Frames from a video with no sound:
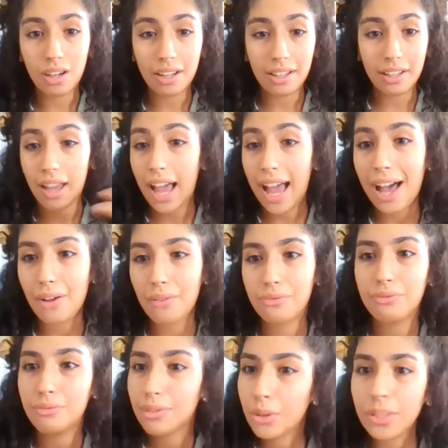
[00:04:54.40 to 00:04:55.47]
have
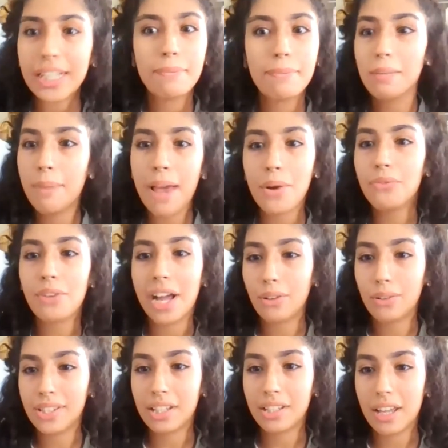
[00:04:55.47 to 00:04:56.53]
creeps and
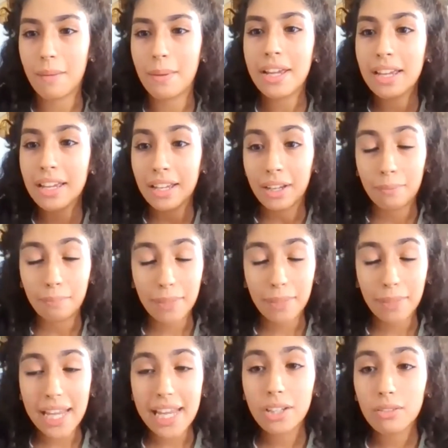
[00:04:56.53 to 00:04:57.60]
pedophiles in them.
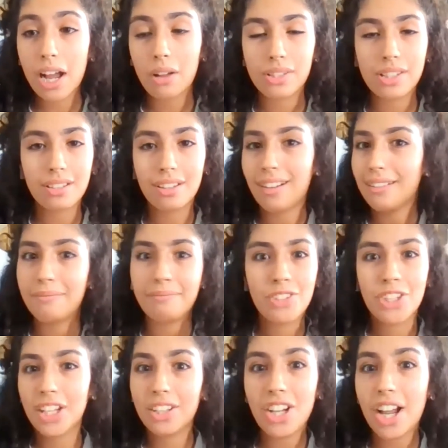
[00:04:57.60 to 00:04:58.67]
Playgrounds
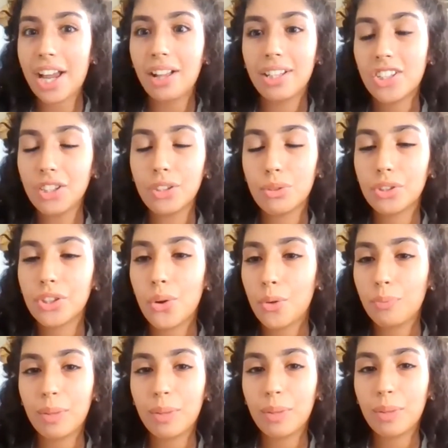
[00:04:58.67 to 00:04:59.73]
children go
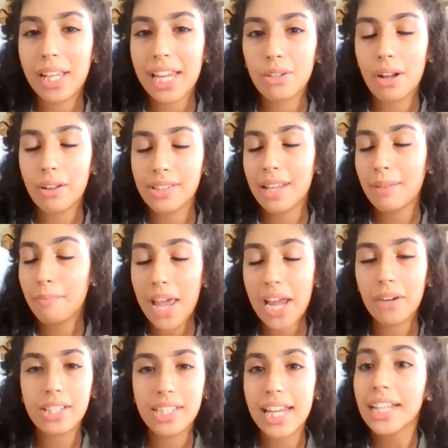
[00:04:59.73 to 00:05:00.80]
to playgrounds and
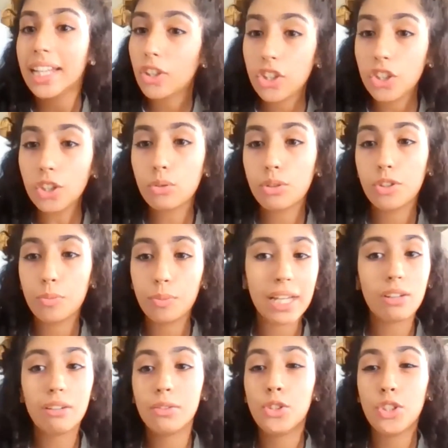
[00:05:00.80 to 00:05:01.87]
parents take their children to
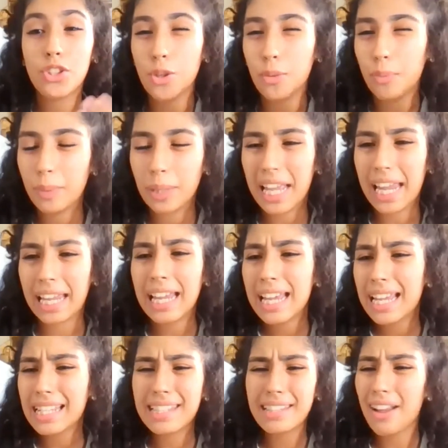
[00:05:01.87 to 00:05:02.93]
playgrounds just to play.
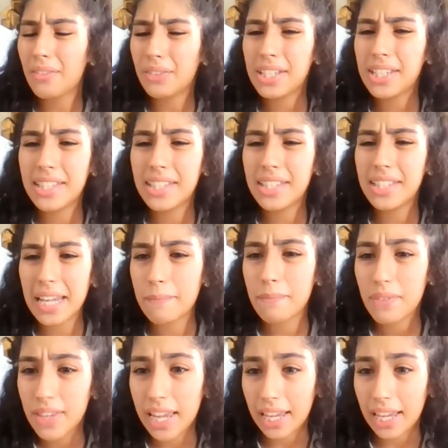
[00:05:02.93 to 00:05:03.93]
It's not the same thing.